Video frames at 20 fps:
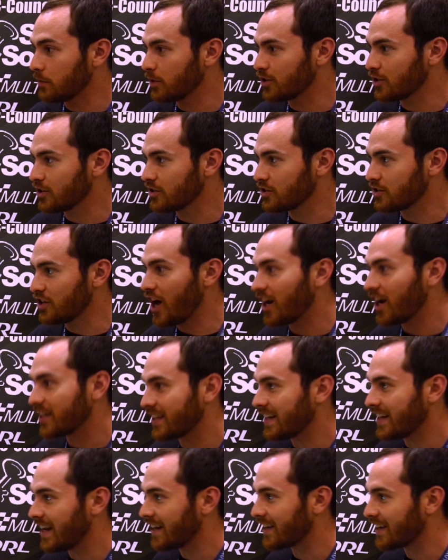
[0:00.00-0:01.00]
which is
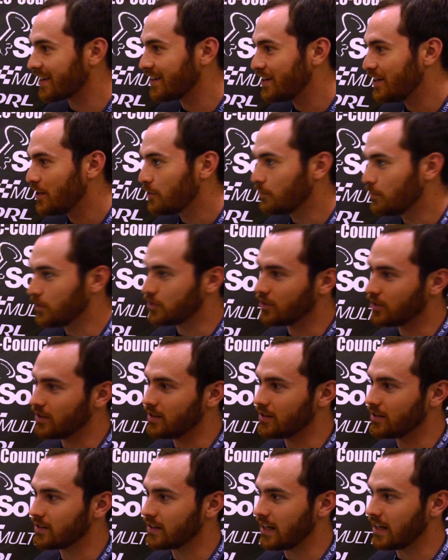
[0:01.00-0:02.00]
non-kinetic, which
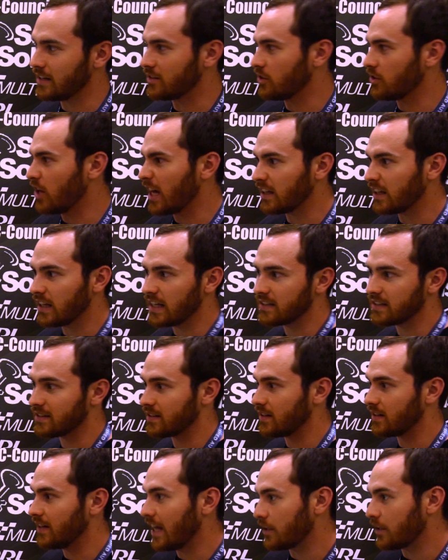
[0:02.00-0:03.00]
is has a lot less
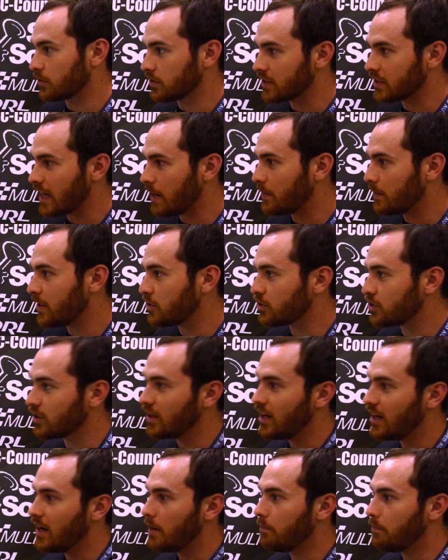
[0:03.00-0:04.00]
collateral damage,
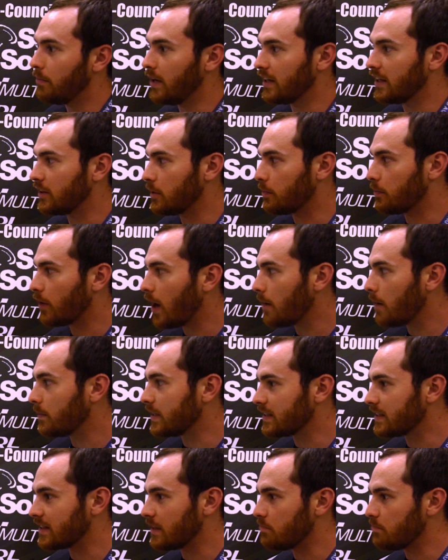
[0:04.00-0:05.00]
but the problem
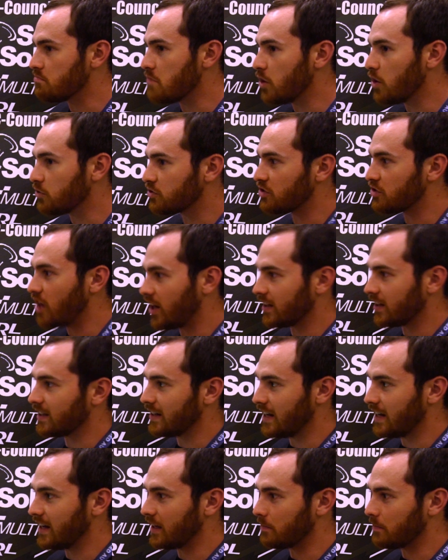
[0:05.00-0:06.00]
is that most
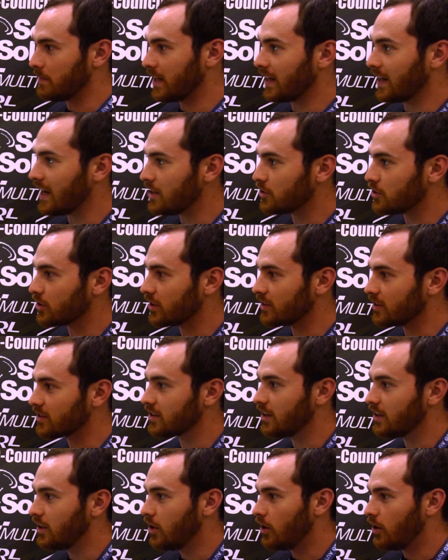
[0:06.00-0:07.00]
non-kinetic
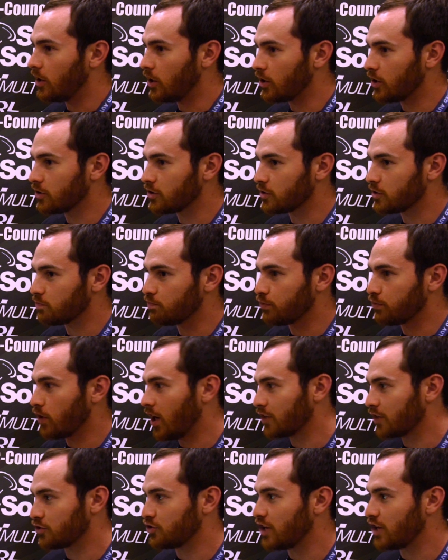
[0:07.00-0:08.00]
mitigations are just
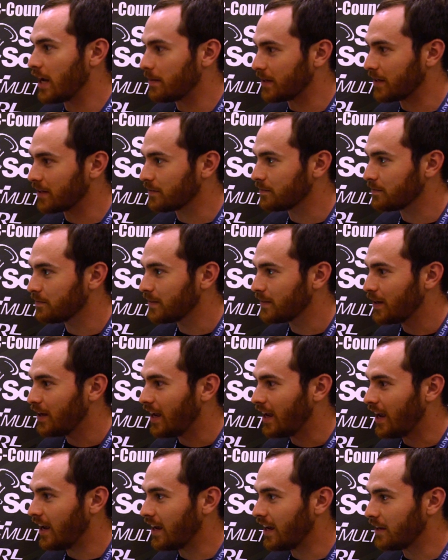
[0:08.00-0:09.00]
barrage jamming,
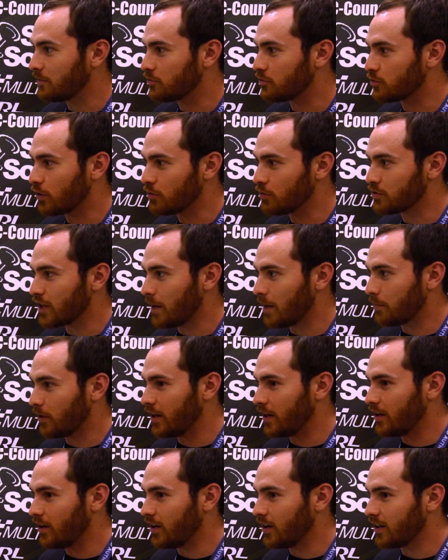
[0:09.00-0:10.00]
and drones
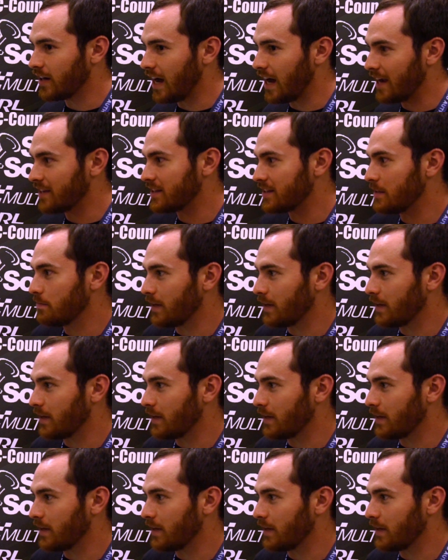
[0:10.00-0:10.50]
operate on I S M